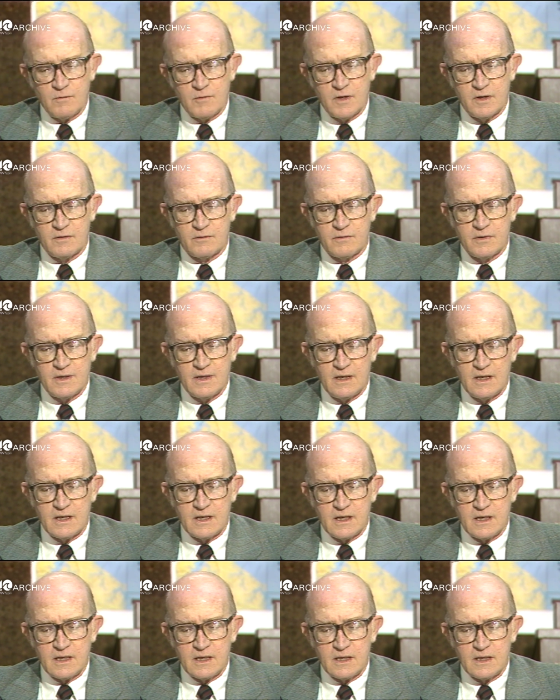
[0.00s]
we're
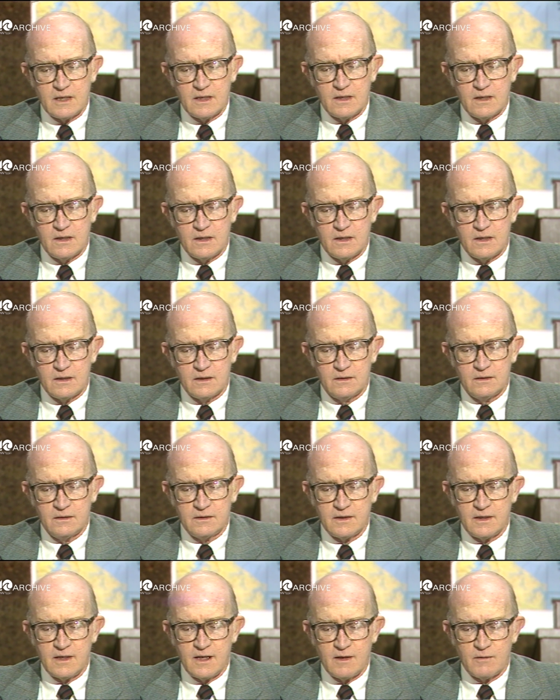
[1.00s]
really
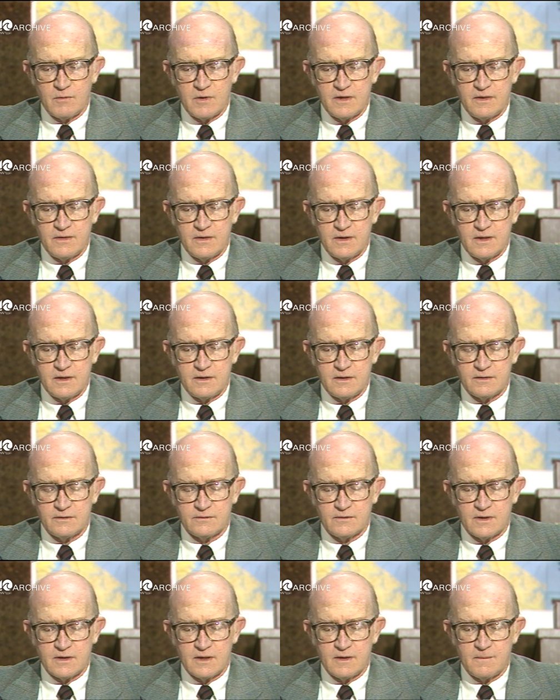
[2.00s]
looking at, we think,
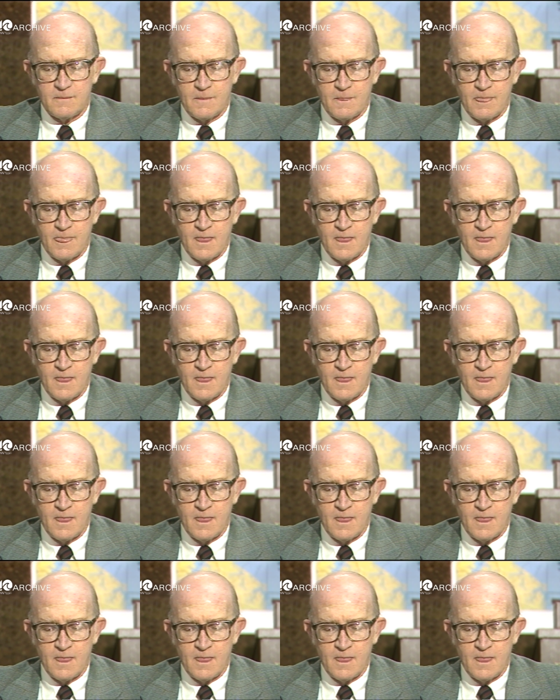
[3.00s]
is a